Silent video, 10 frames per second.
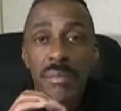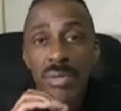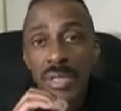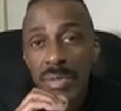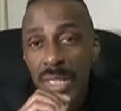
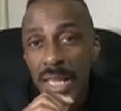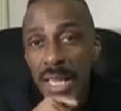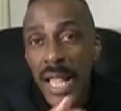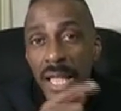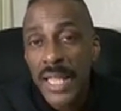please press
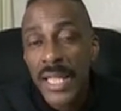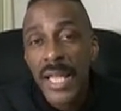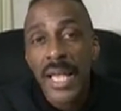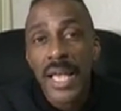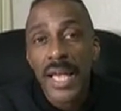like,
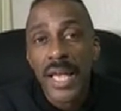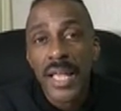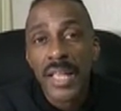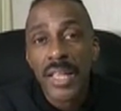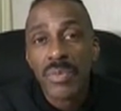
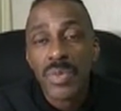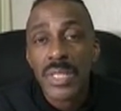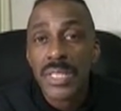and we